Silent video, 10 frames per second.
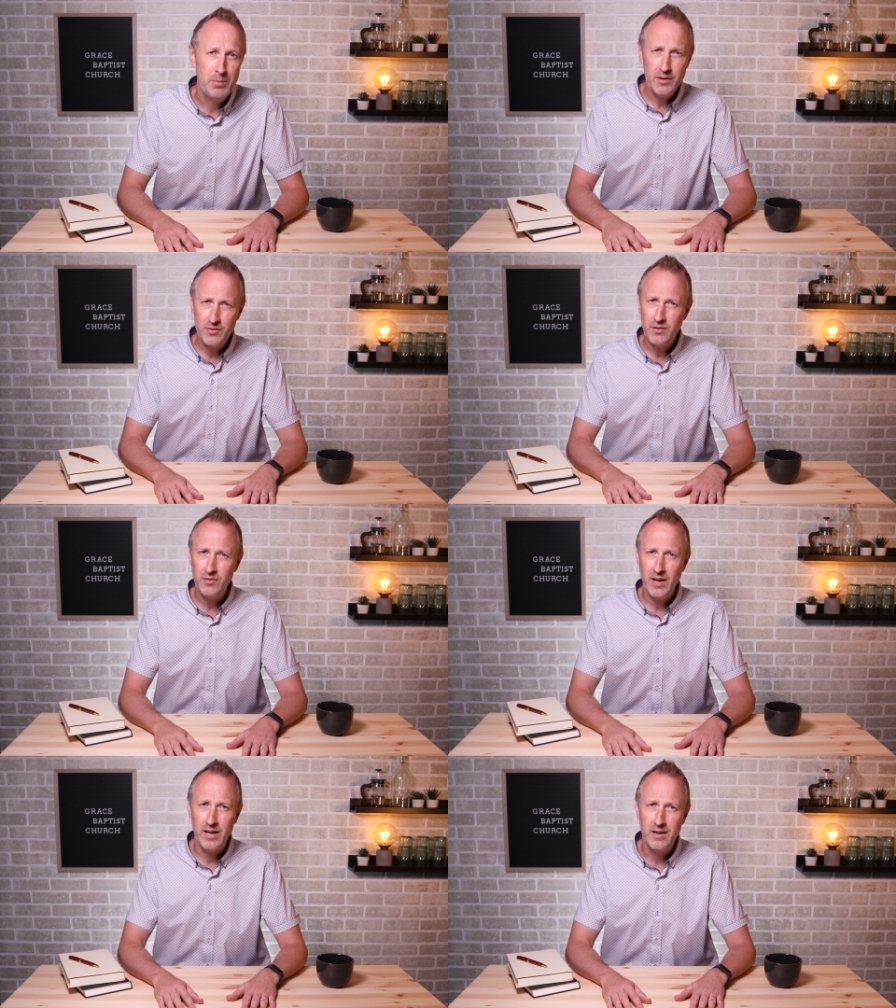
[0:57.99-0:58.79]
But as you
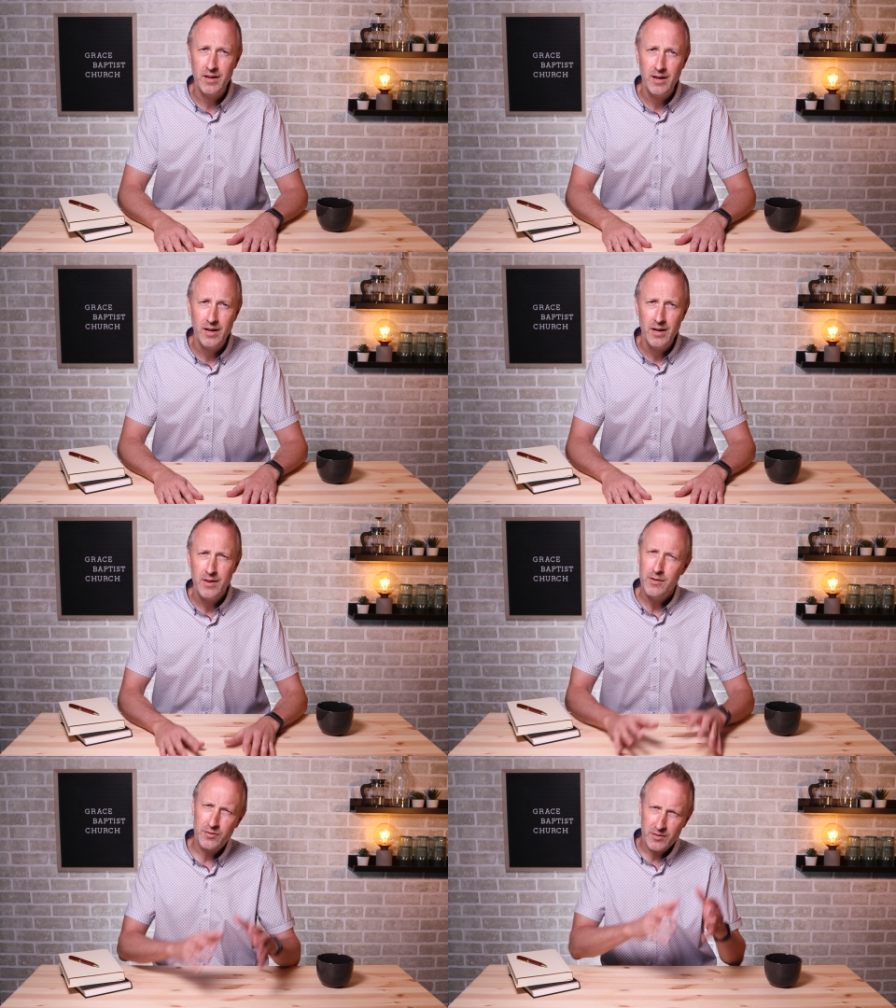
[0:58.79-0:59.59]
said,
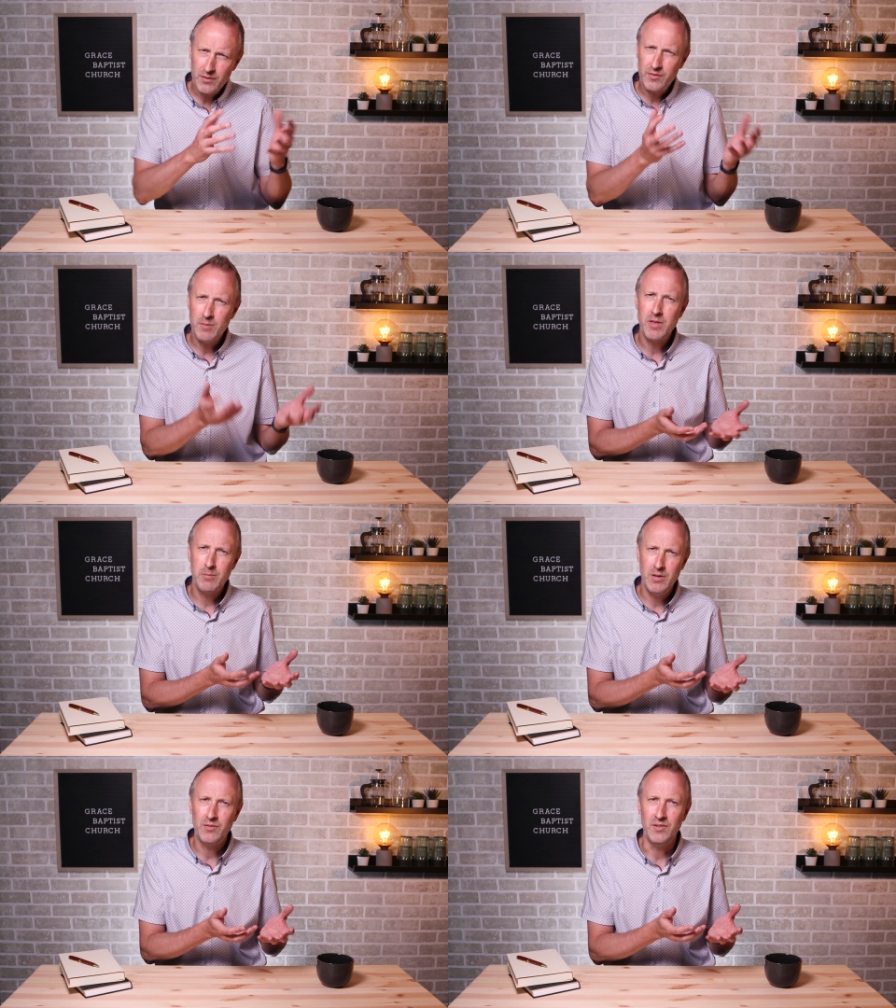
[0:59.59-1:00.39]
there's still
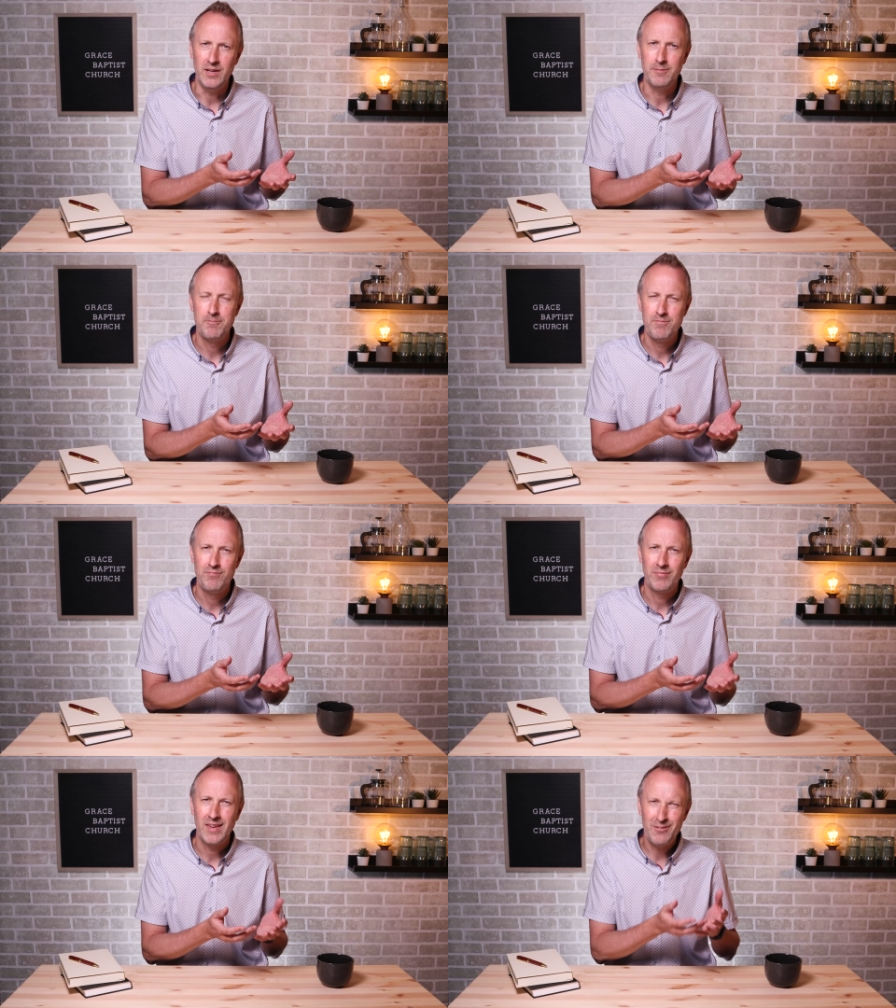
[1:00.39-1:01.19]
something missing,
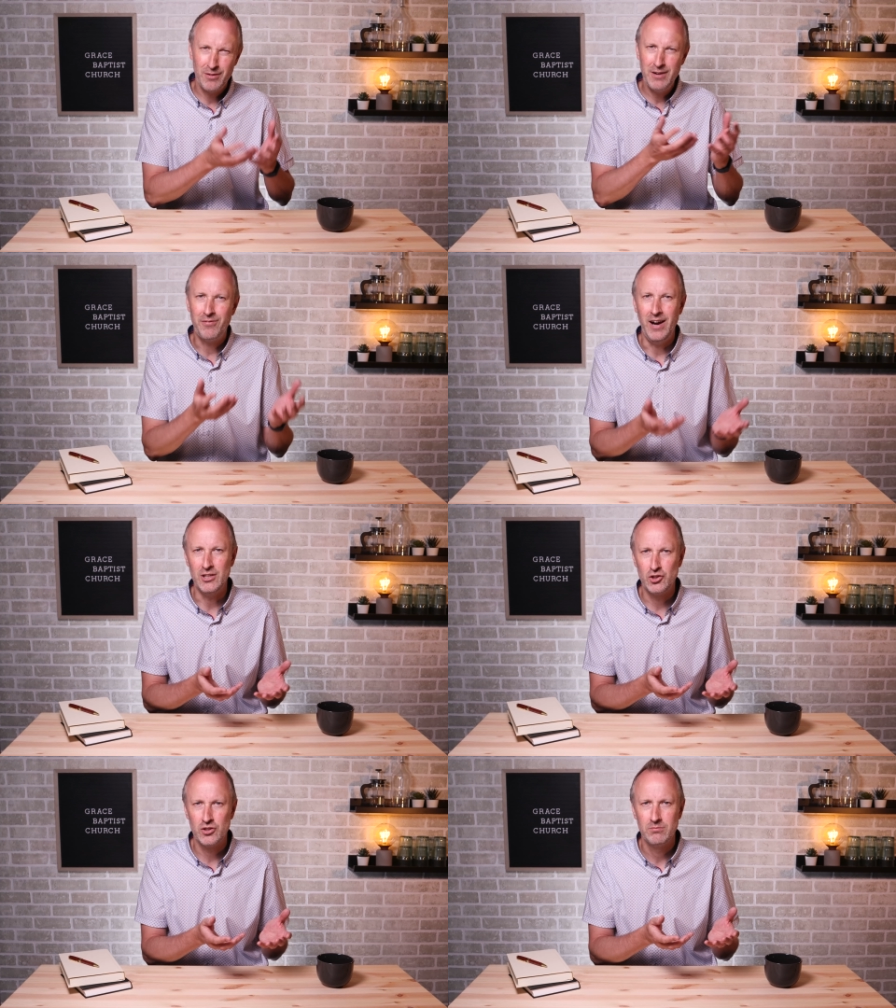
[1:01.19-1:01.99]
a
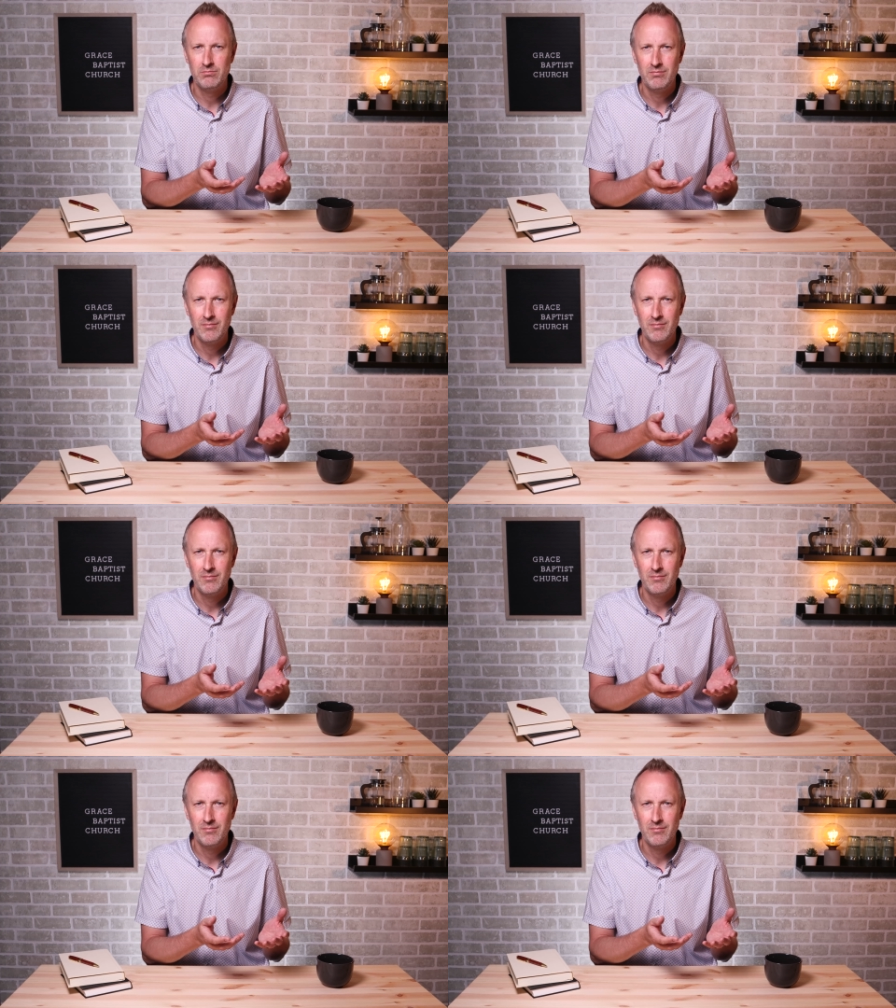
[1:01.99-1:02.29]
refresh.